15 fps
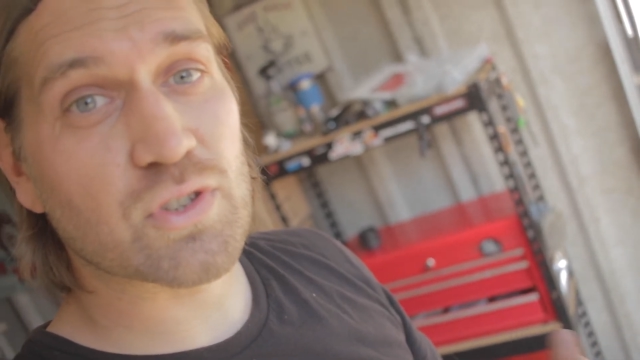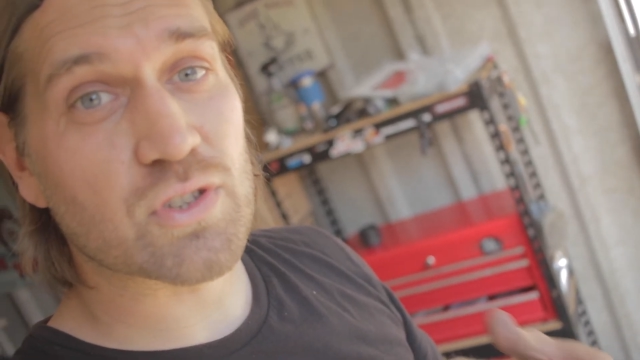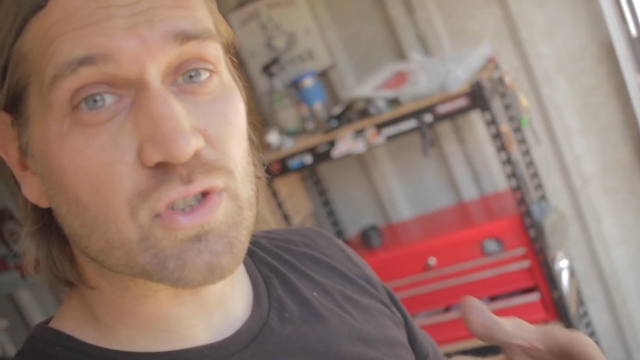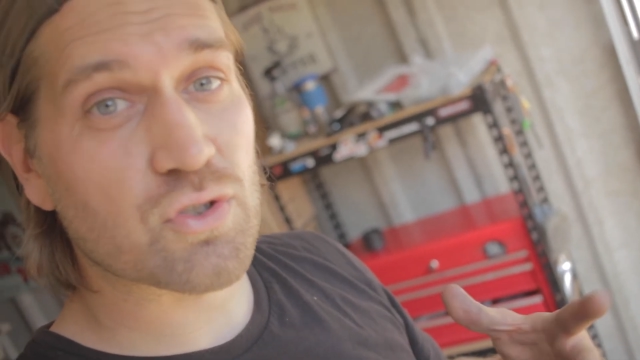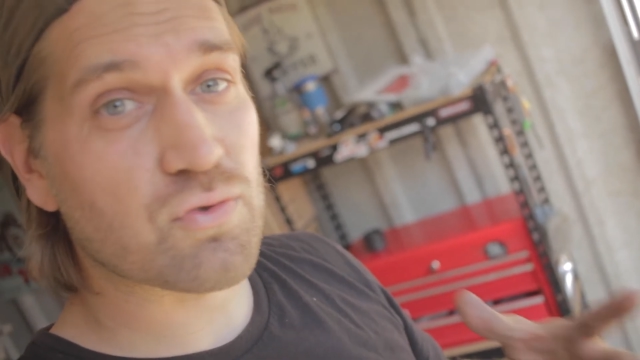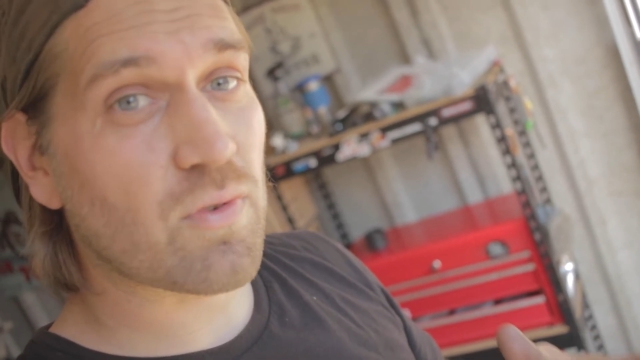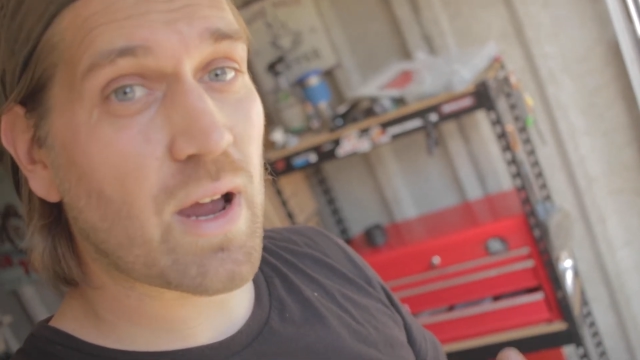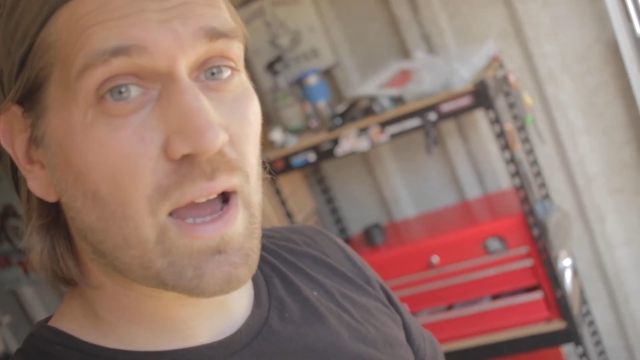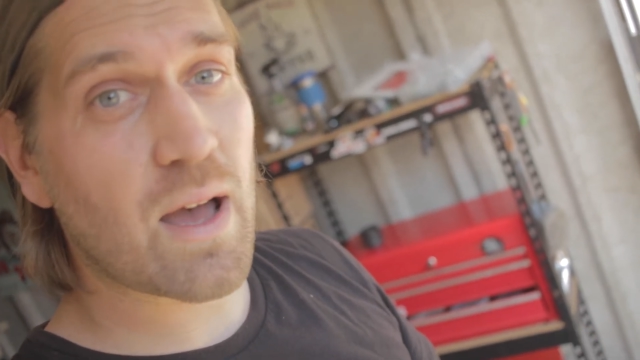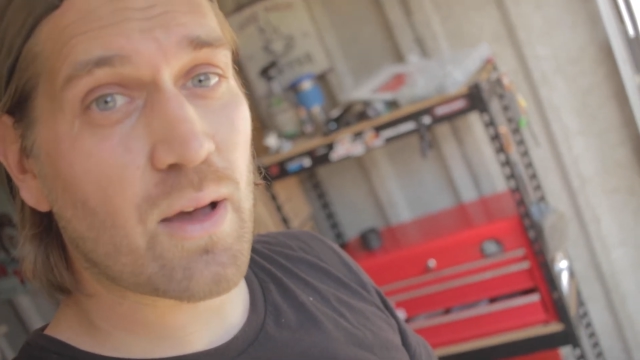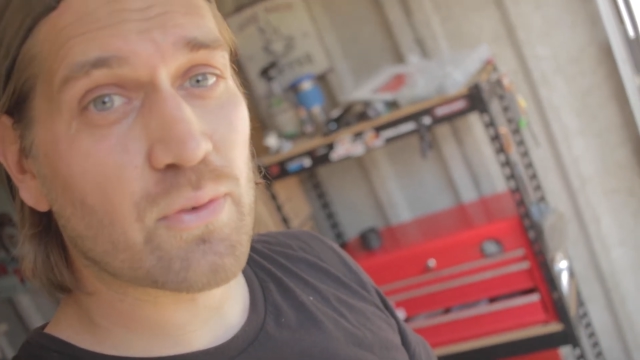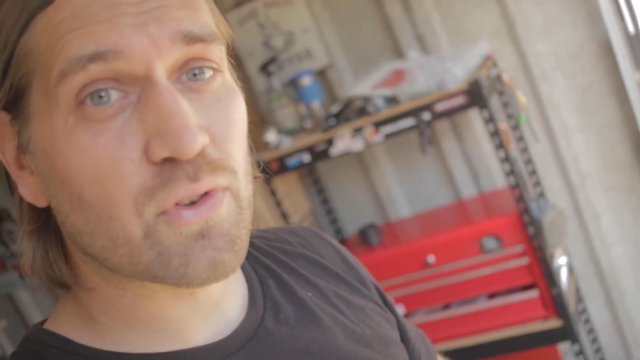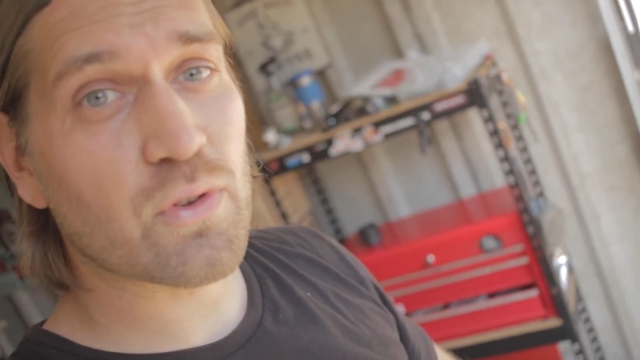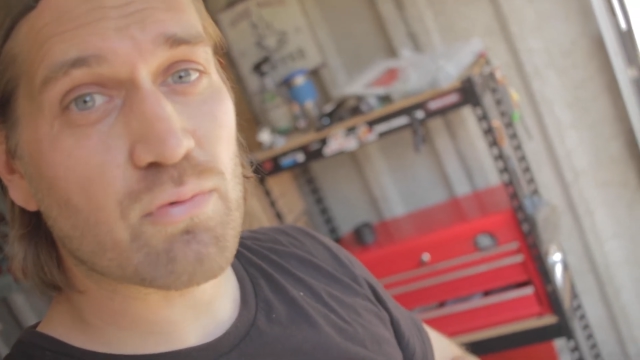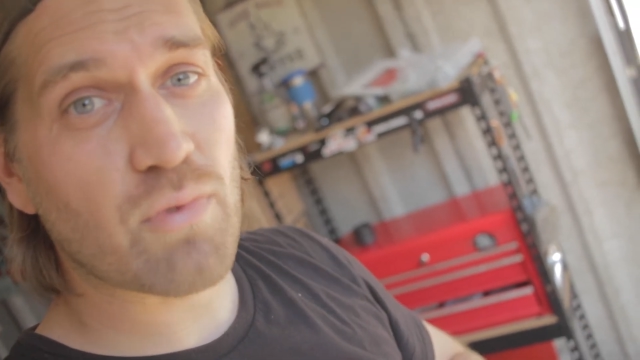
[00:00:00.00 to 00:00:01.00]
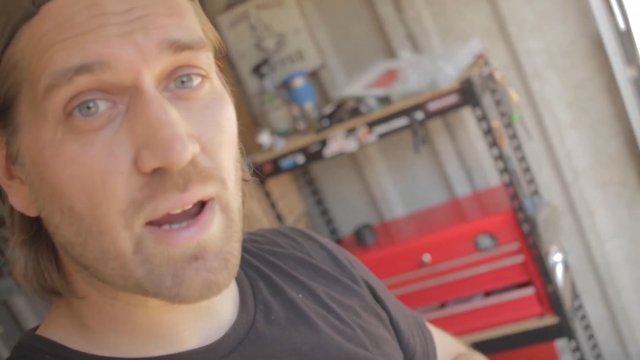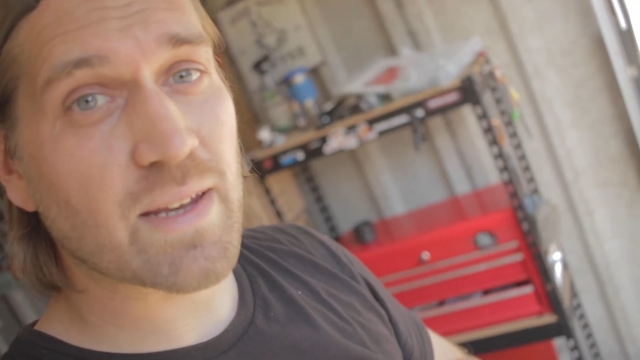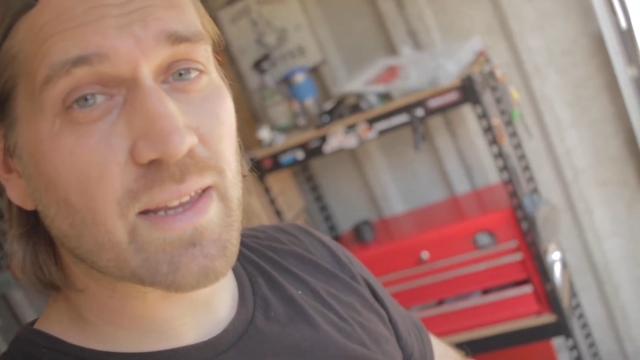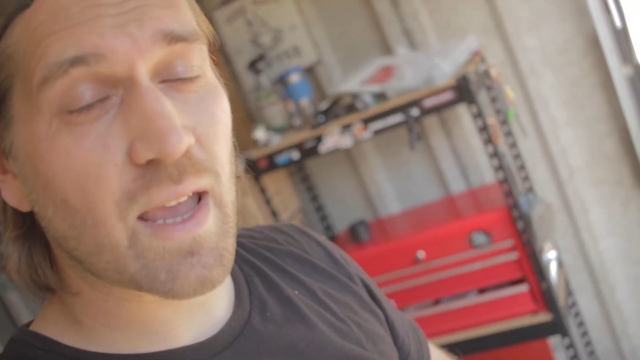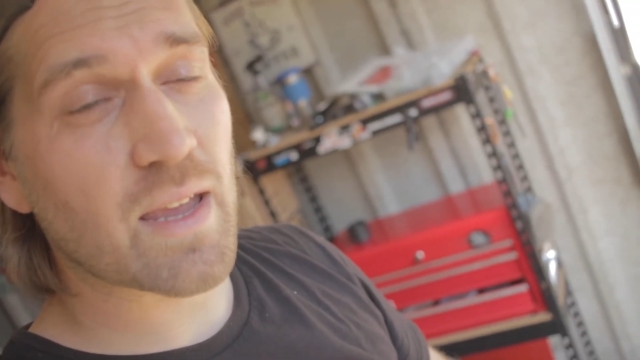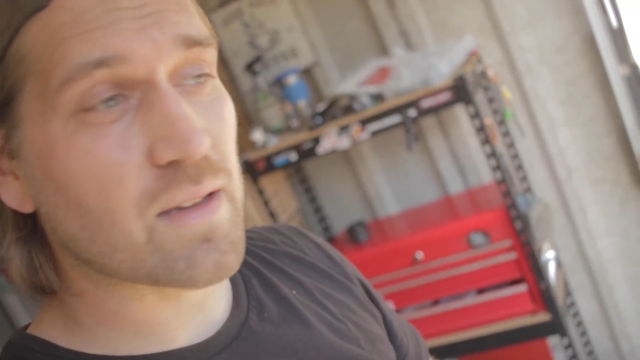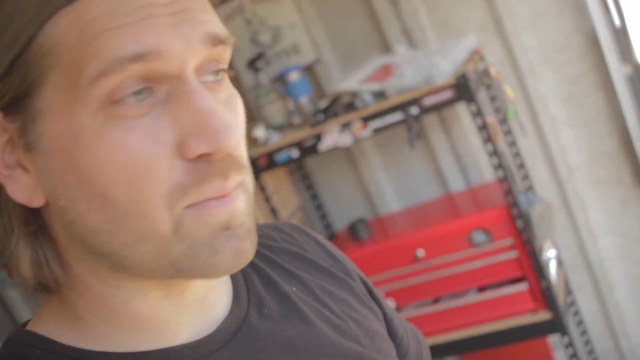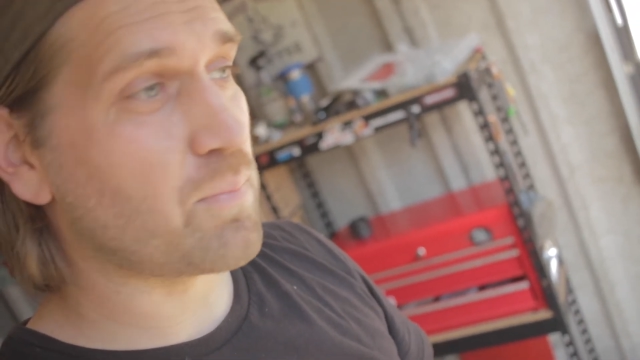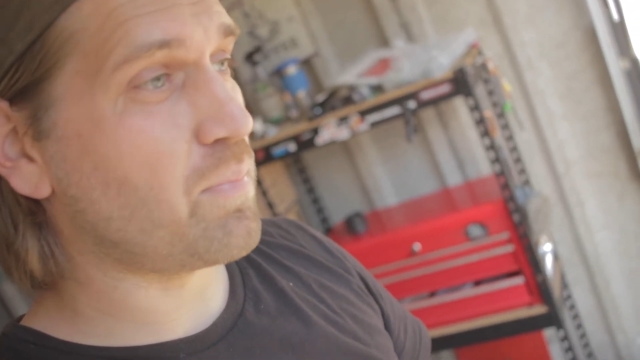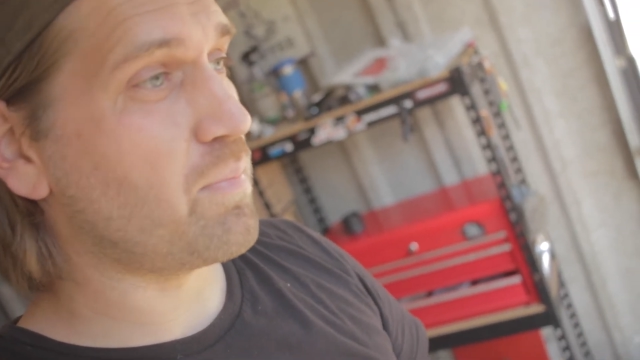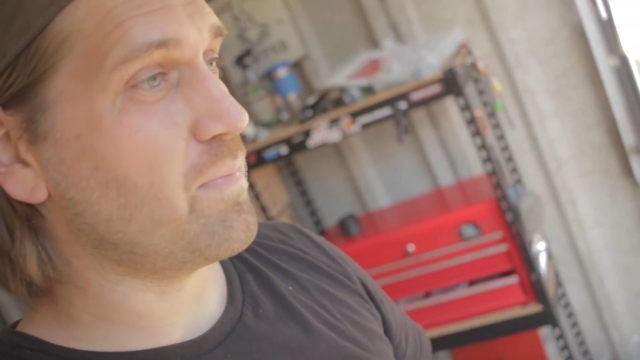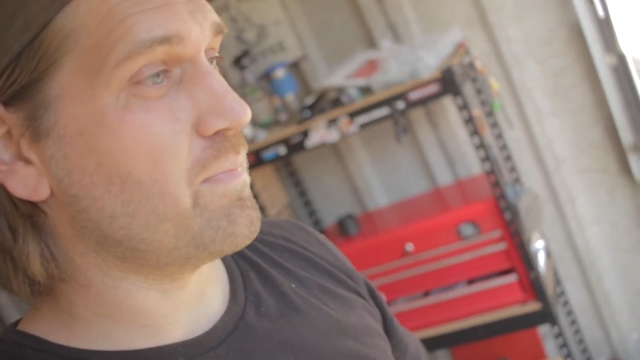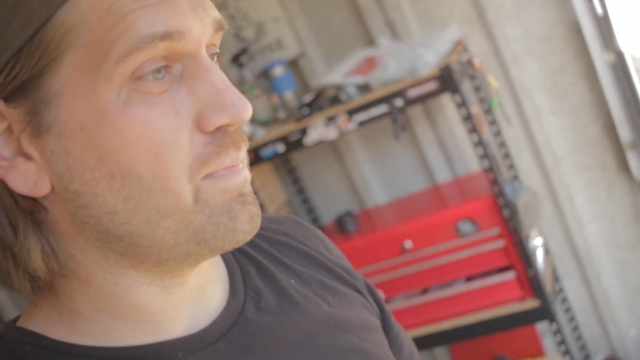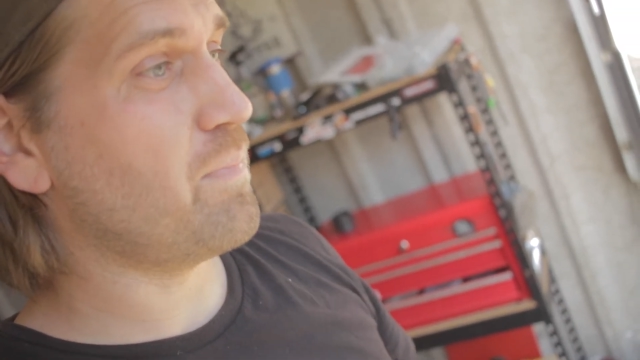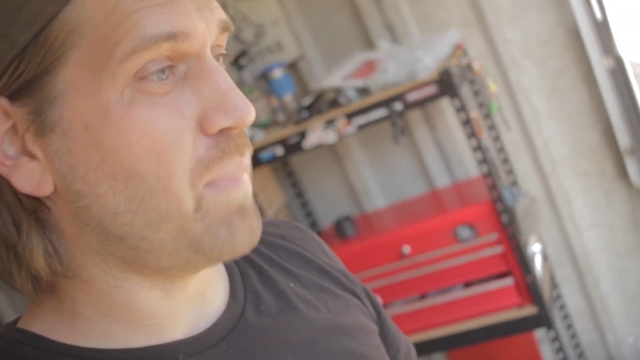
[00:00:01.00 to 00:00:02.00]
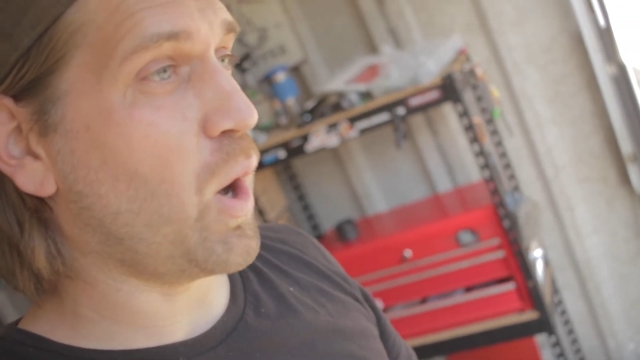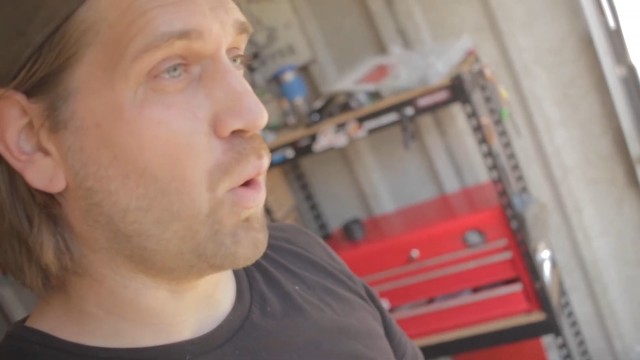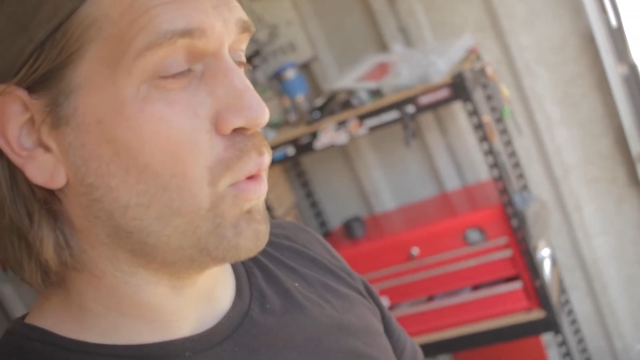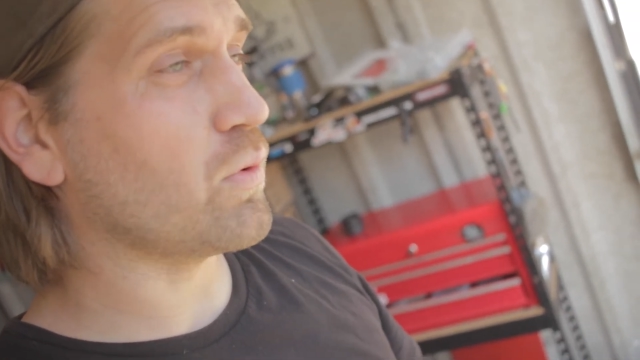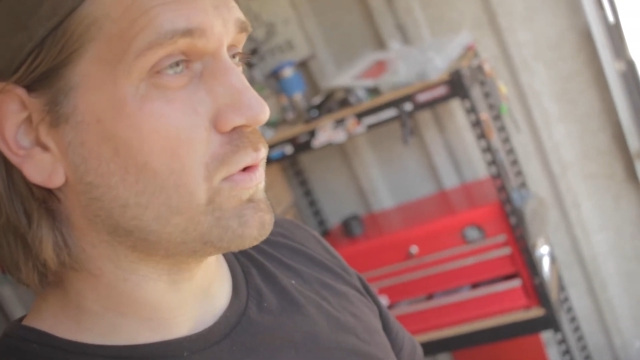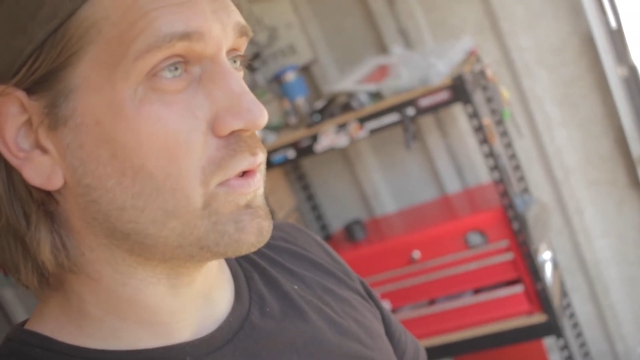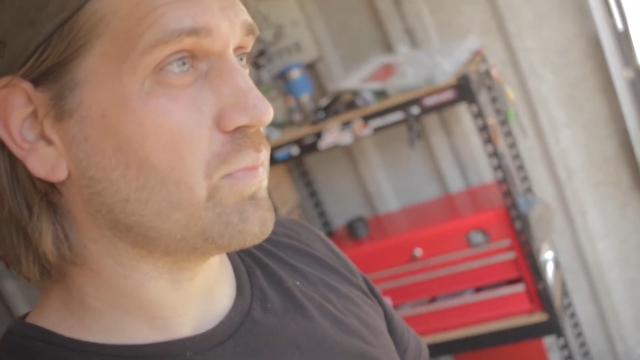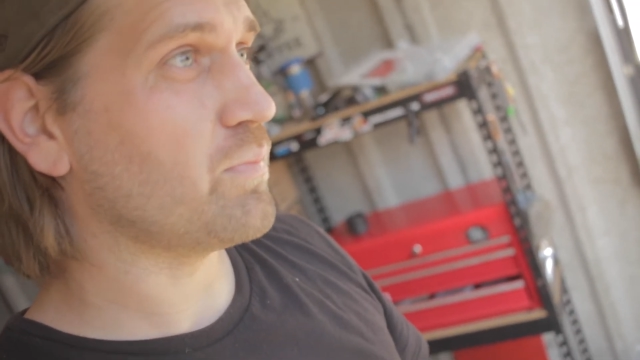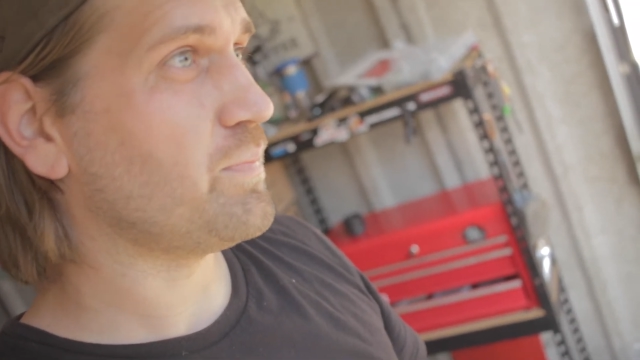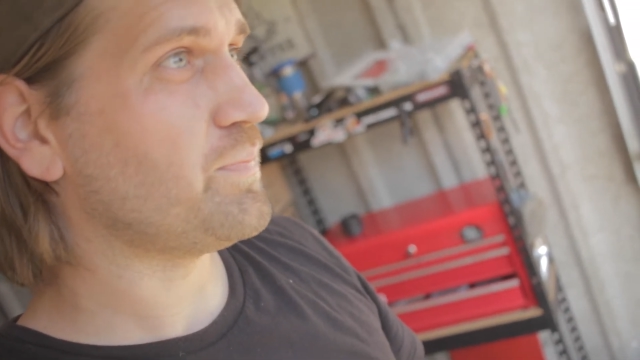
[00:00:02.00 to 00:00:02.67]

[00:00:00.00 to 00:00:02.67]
the shrouds, the radiator bolts.